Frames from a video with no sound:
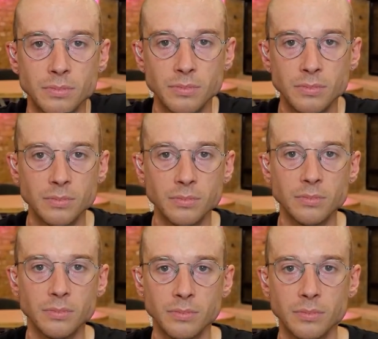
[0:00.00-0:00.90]

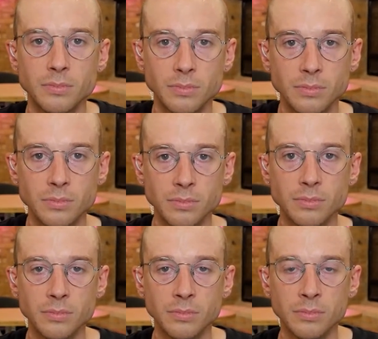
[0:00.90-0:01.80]

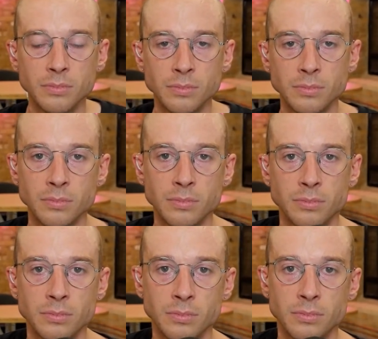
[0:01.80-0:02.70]

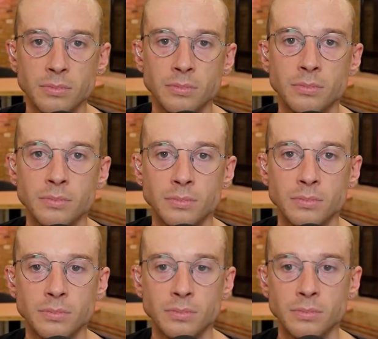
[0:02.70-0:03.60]

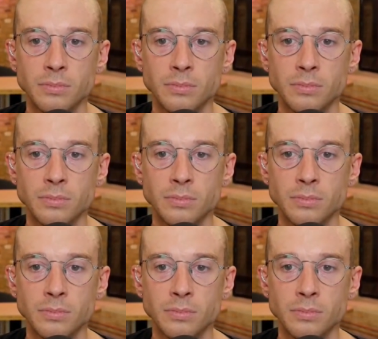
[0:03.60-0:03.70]
The person shown says nothing.